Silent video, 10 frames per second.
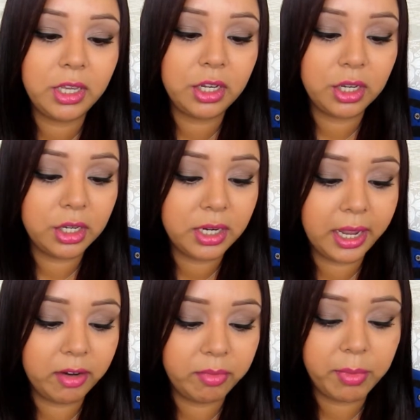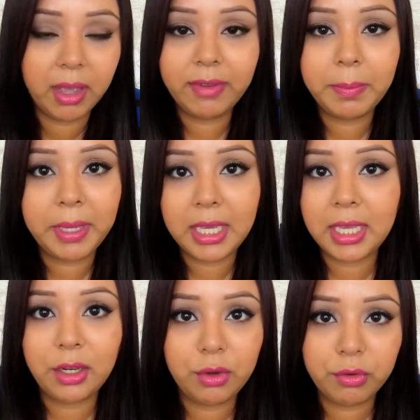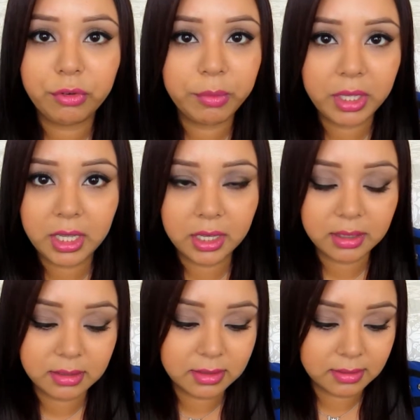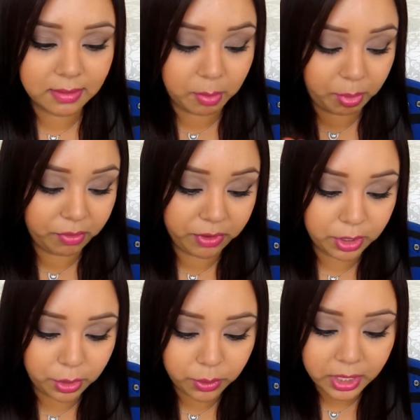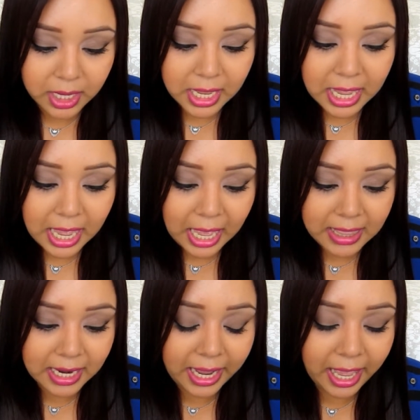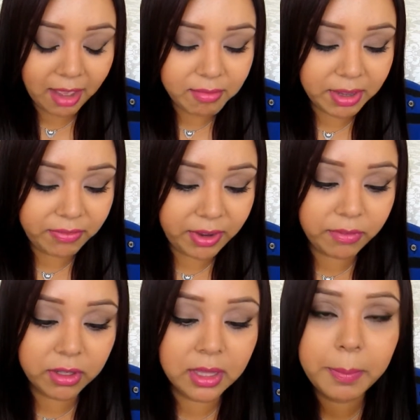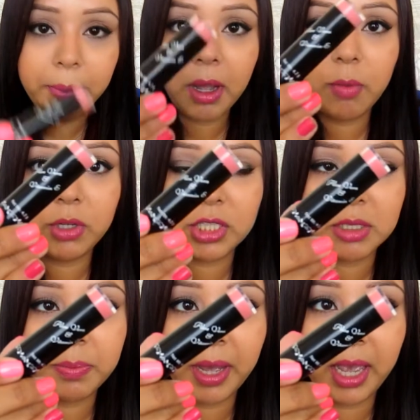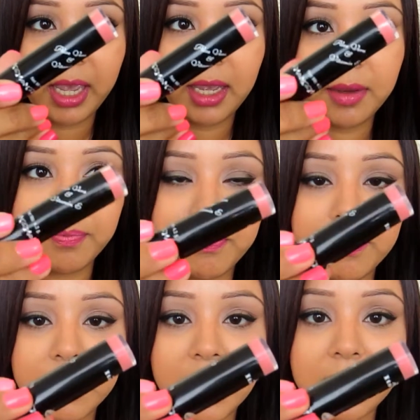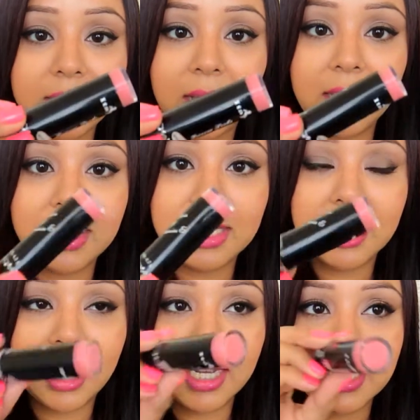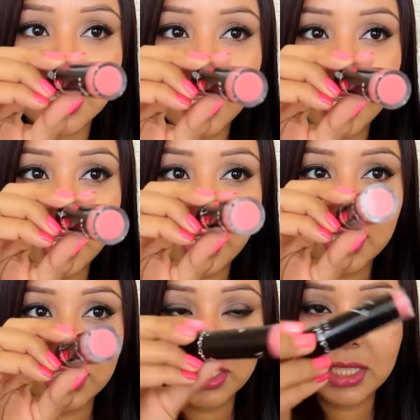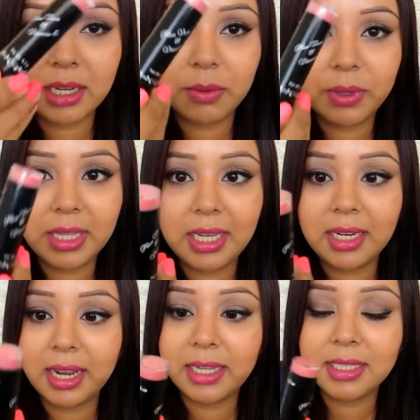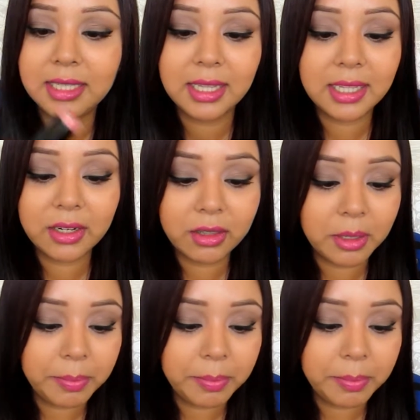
good kind of mauvy pinky nude for me. It's the perfect nude. And then I have my favorite lip balm, which is by Italia Deluxe. It's just like a really nice clear lip